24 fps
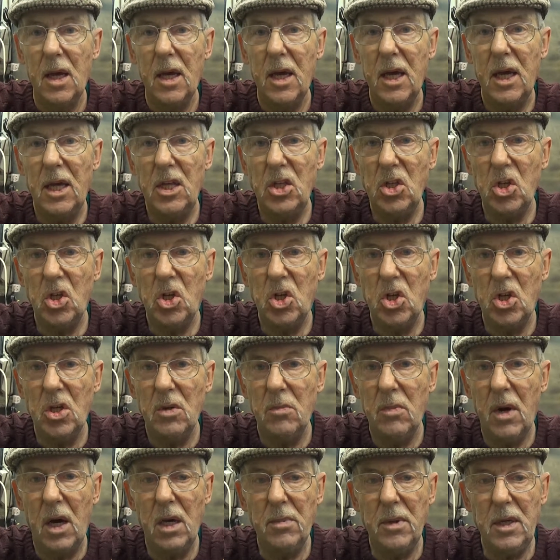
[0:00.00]
inch
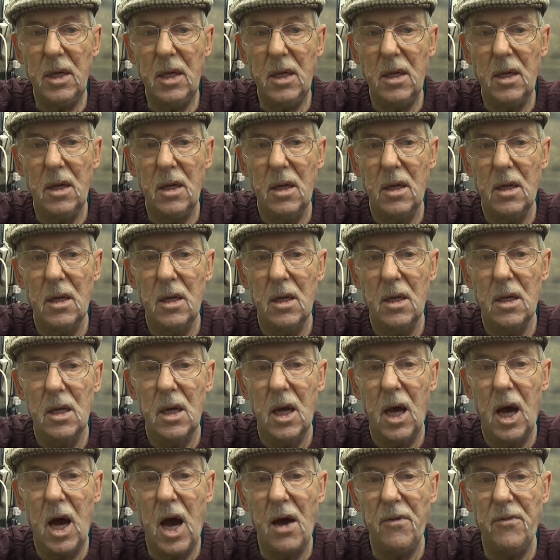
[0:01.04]
maybe,
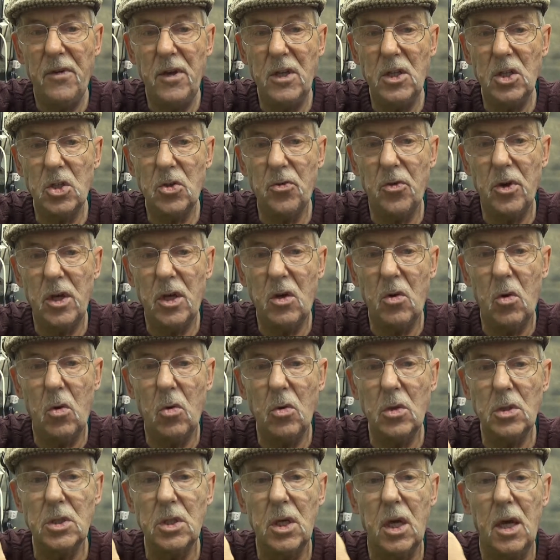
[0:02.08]
half inch,
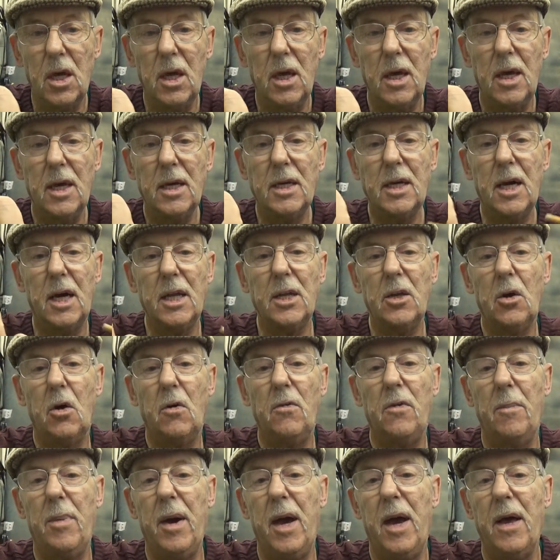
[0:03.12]
3/4. Cut it
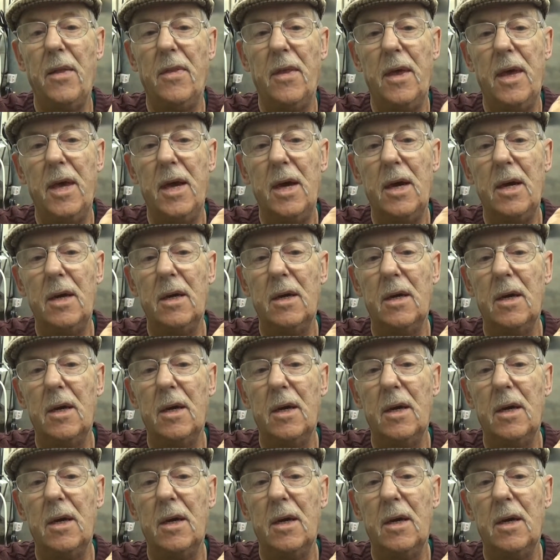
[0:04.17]
off about there.